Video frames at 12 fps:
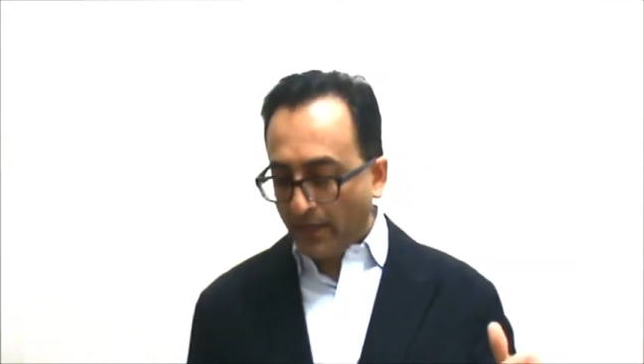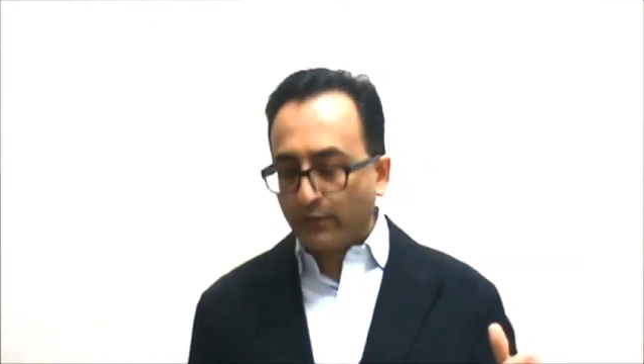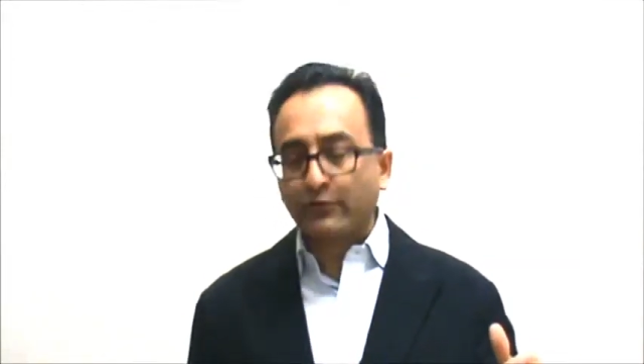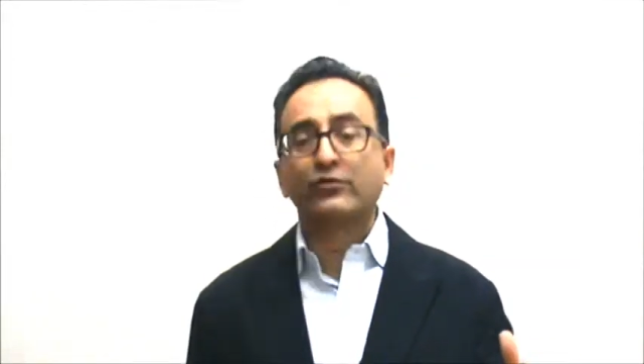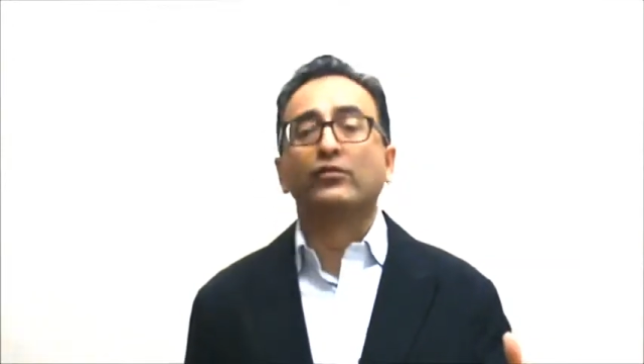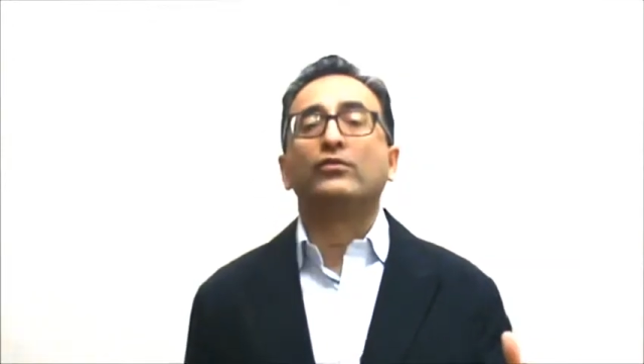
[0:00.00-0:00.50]

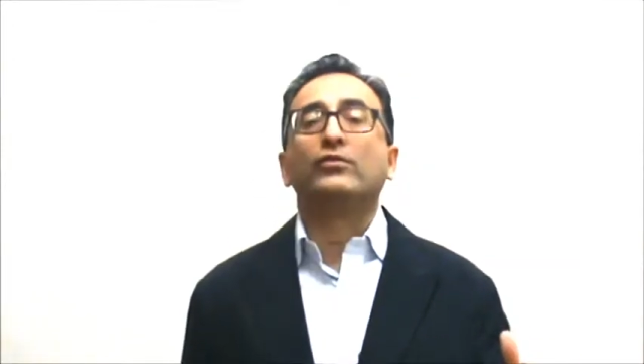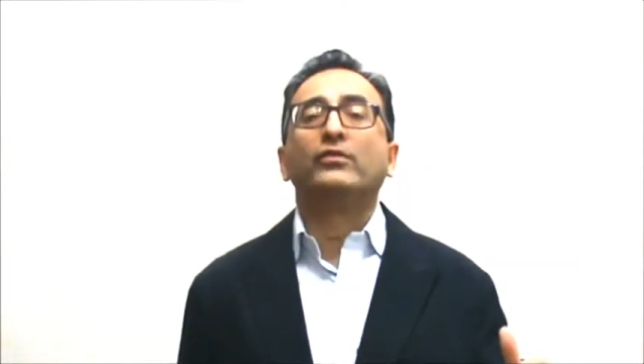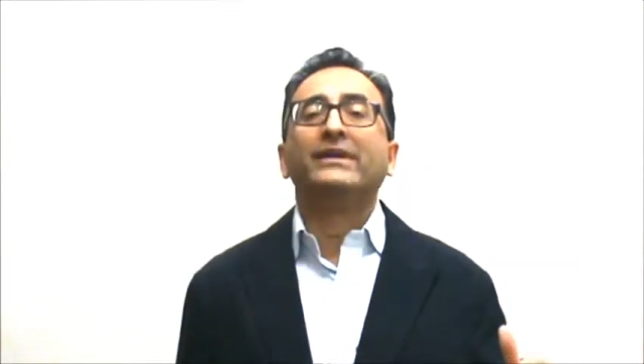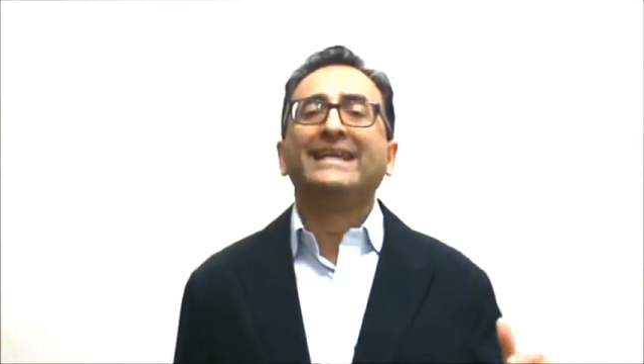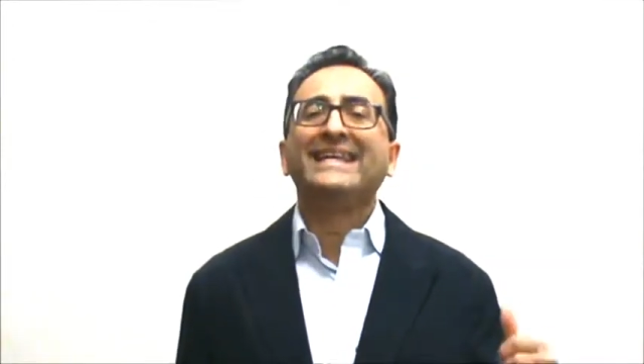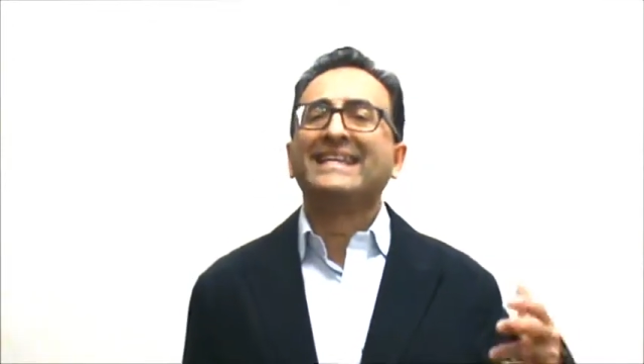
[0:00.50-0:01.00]

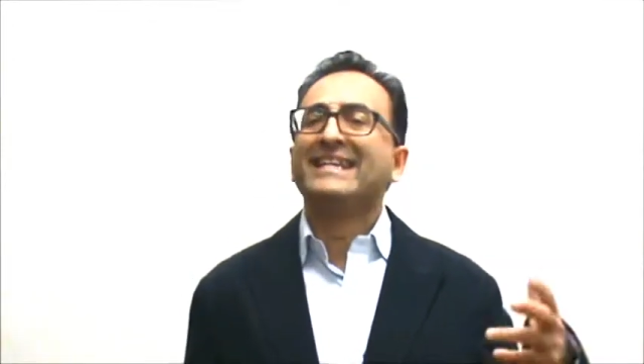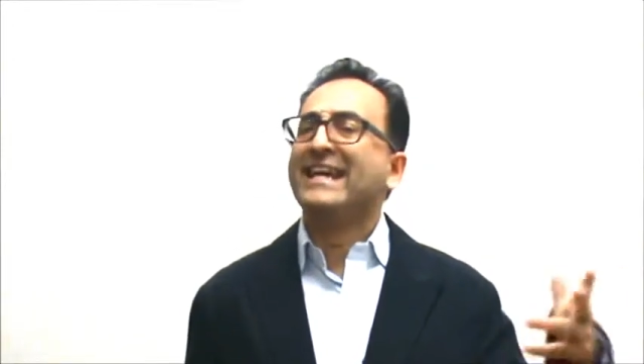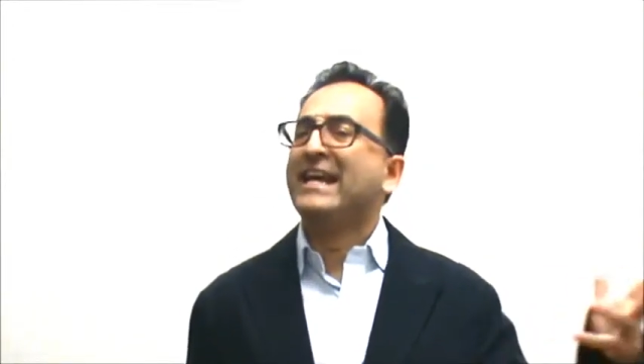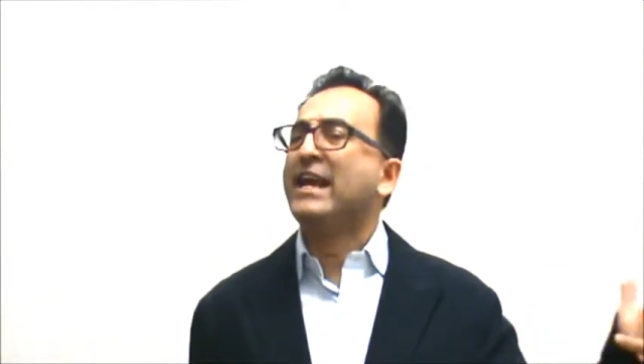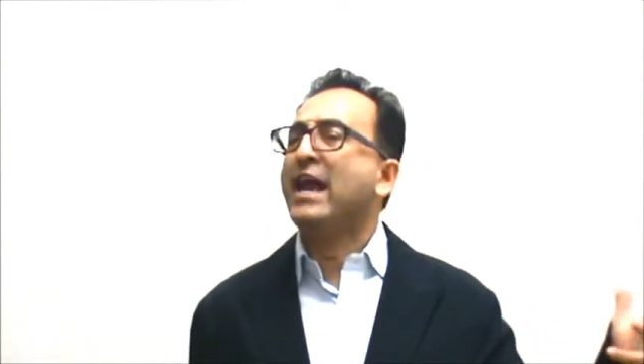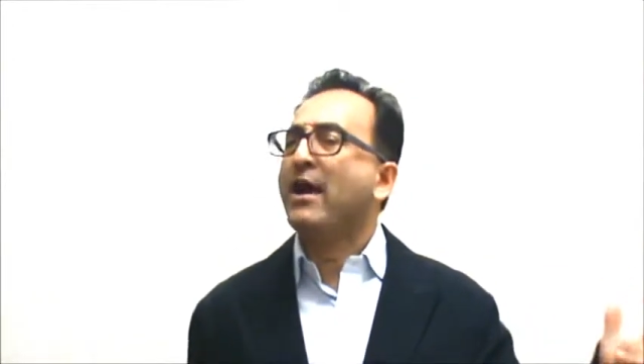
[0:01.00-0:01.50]
So it
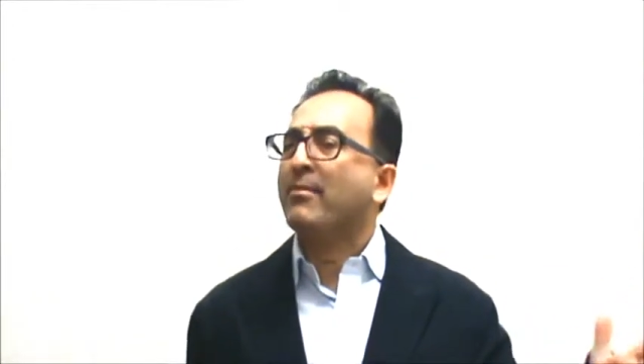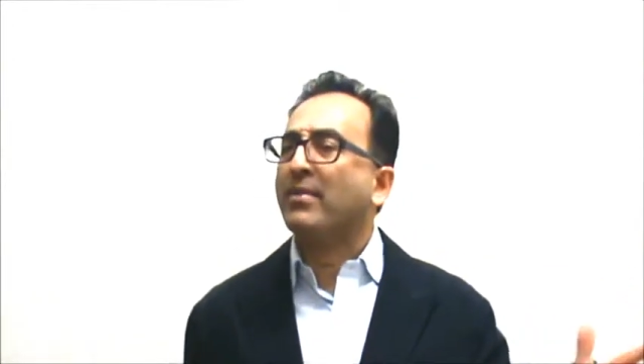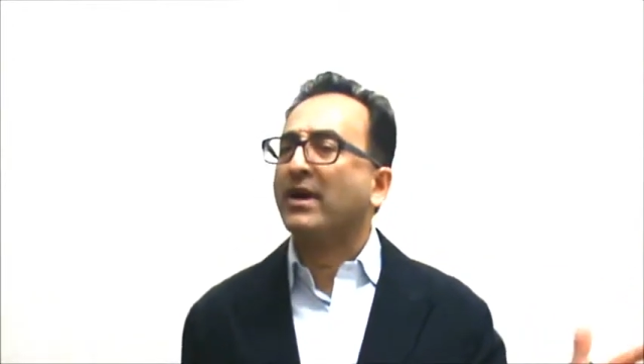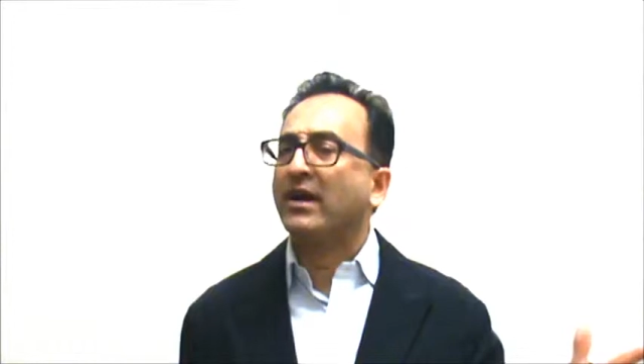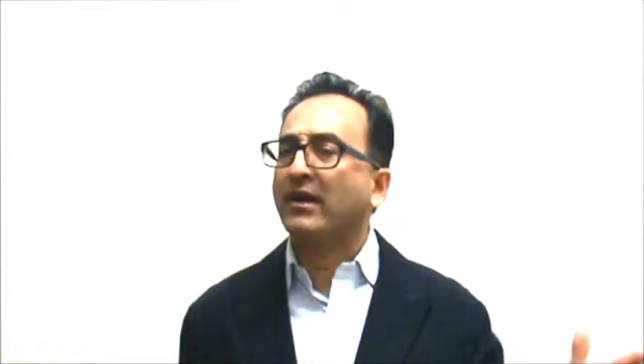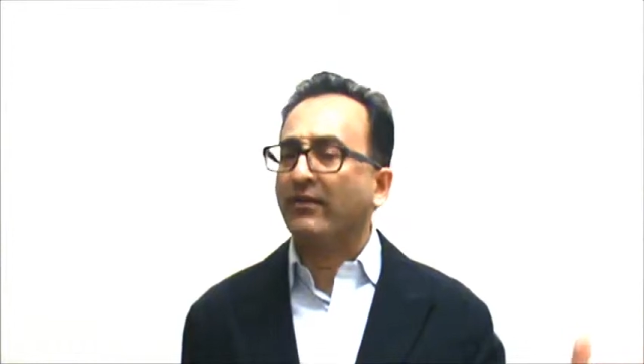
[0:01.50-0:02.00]
can
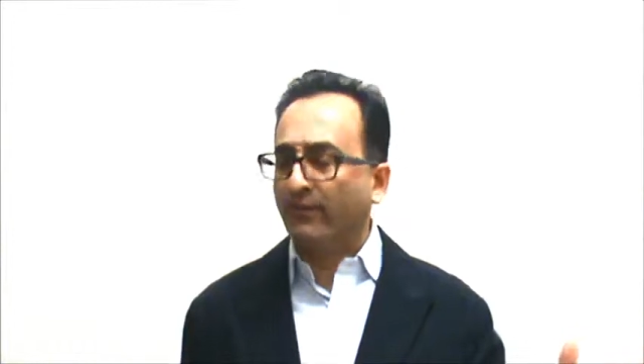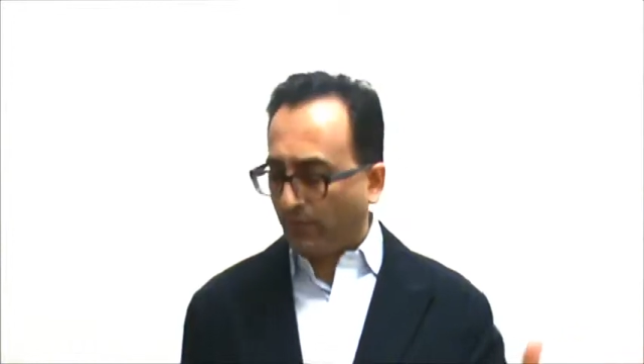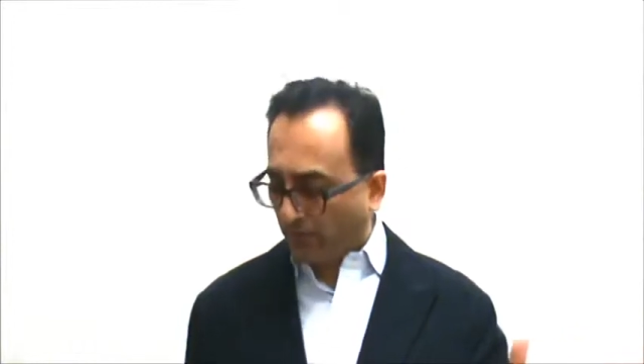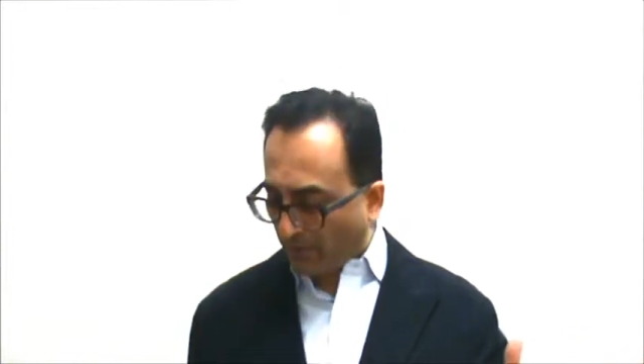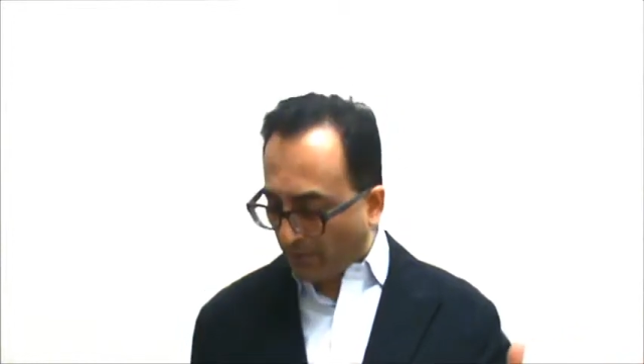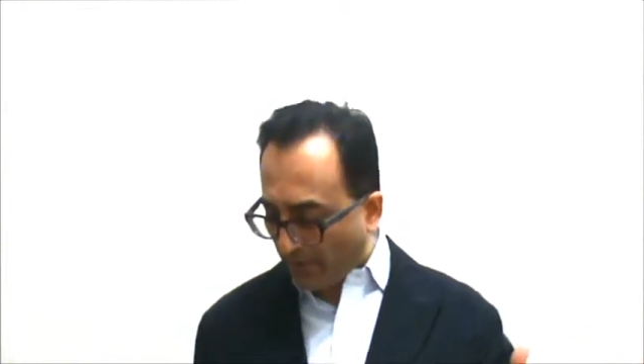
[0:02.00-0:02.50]
happen
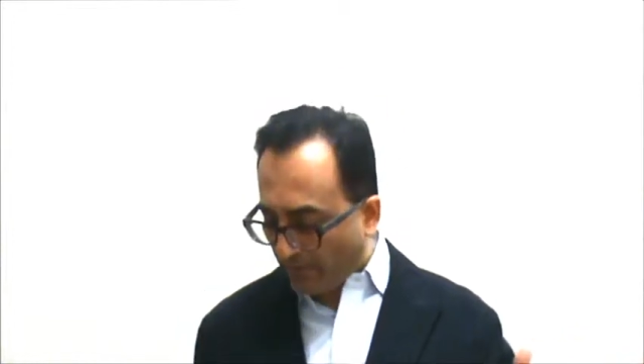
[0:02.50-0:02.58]
for